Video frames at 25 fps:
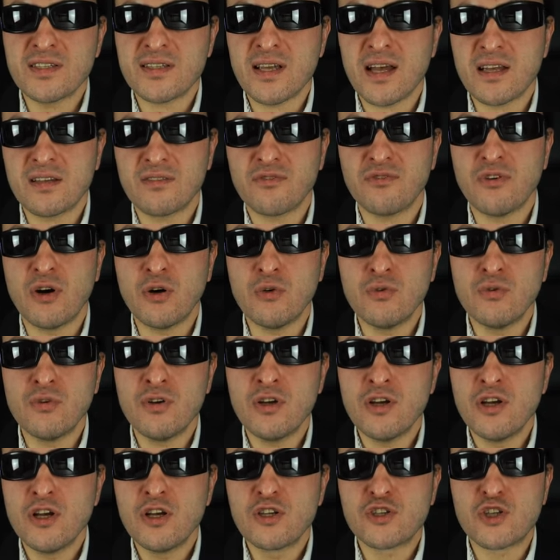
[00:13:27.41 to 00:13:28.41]
headphone
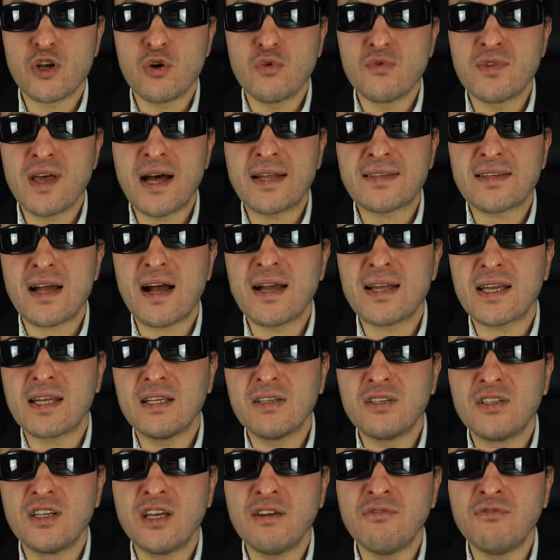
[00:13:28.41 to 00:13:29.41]
so that I
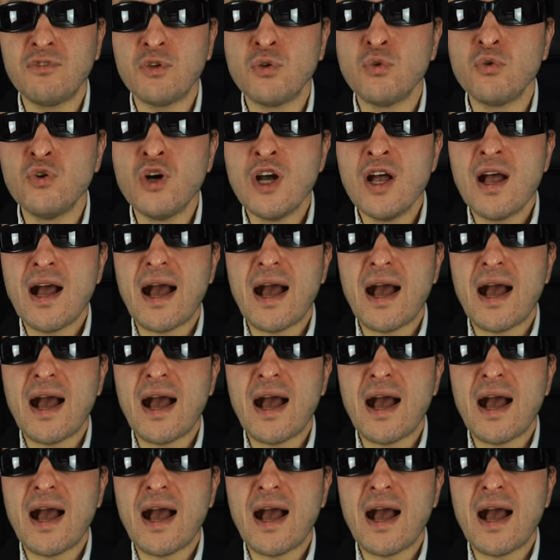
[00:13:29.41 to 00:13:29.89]
can give you